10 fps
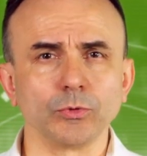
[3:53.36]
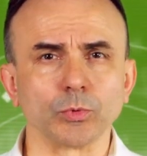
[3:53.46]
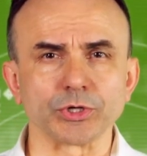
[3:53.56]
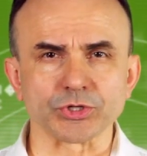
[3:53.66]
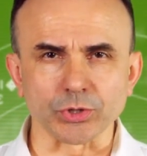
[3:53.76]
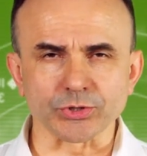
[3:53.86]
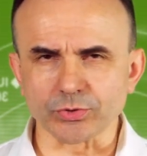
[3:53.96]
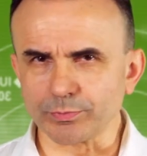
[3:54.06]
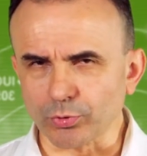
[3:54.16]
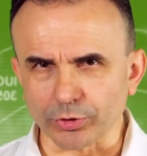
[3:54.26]
What is
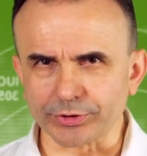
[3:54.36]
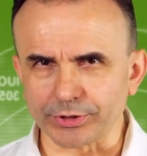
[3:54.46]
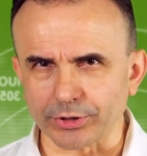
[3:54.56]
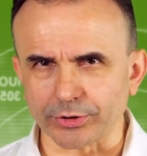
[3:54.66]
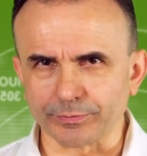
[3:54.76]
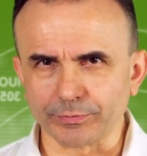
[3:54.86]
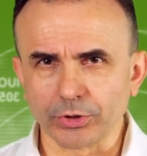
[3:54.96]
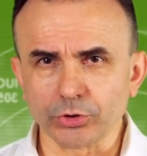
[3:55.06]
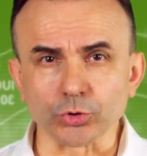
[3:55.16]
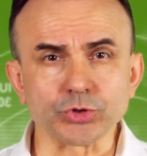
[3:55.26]
also important here,
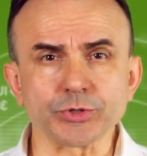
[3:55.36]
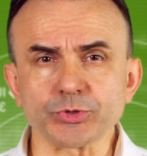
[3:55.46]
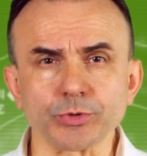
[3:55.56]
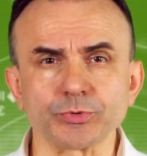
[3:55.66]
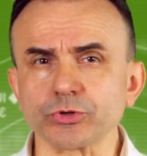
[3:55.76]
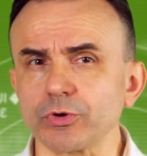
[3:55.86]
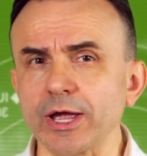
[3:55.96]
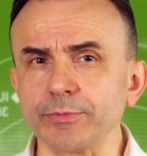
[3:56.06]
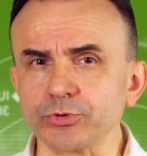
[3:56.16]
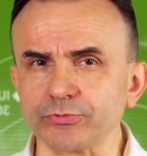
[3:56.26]
don't just
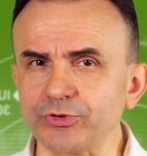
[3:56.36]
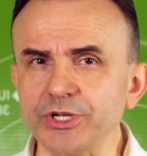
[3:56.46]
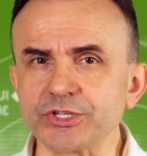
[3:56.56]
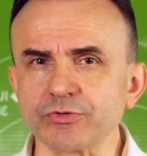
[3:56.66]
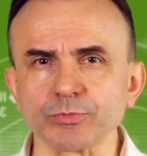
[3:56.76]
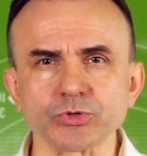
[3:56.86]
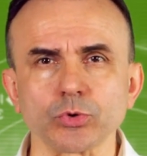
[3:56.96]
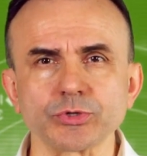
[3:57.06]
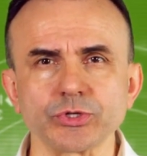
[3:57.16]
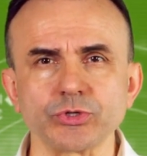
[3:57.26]
subscribe to feeds from
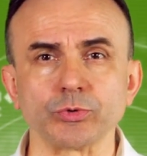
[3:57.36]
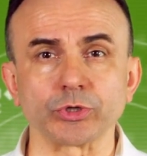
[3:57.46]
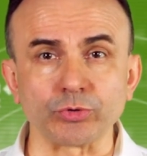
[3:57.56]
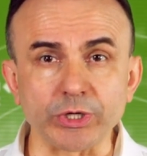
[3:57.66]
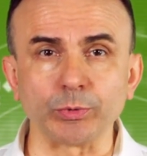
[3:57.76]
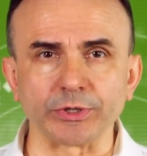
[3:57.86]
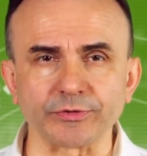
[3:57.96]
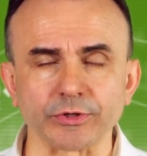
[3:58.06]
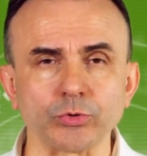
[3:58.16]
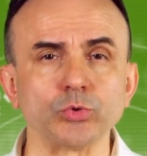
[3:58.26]
sources you agree
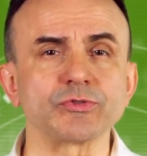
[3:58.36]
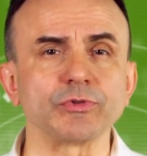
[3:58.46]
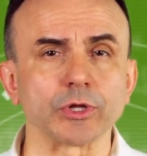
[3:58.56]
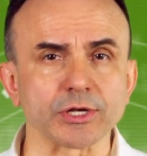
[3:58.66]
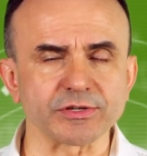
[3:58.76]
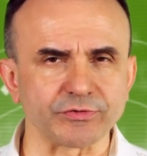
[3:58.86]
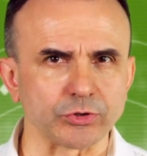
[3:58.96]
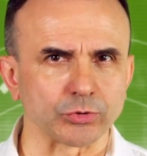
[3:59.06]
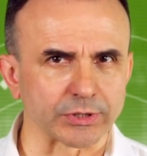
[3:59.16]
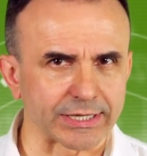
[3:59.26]
with and whose philosophy
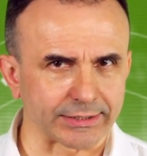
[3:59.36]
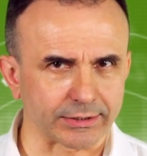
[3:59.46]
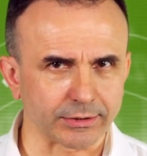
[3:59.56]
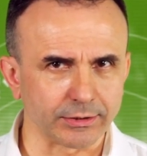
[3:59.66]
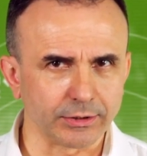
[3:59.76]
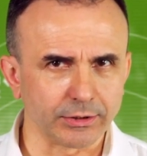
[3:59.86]
you like.